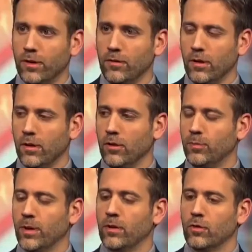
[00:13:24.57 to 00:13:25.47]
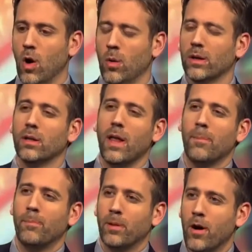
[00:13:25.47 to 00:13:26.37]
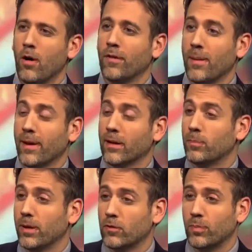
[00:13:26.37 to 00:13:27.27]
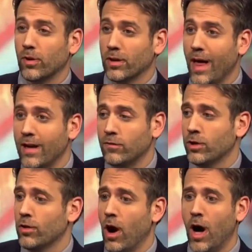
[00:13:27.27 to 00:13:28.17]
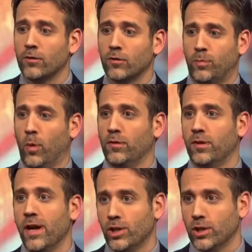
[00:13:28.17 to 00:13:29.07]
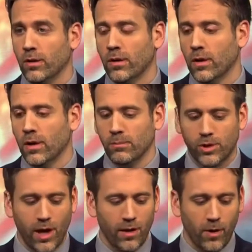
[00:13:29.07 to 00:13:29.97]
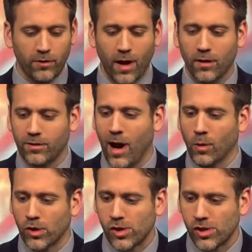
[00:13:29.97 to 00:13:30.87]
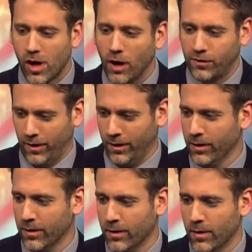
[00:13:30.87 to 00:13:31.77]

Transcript: in the season is because going into that playoff game against Pittsburgh last year on Sports Nation, Michelle and Marcellus and I were discussing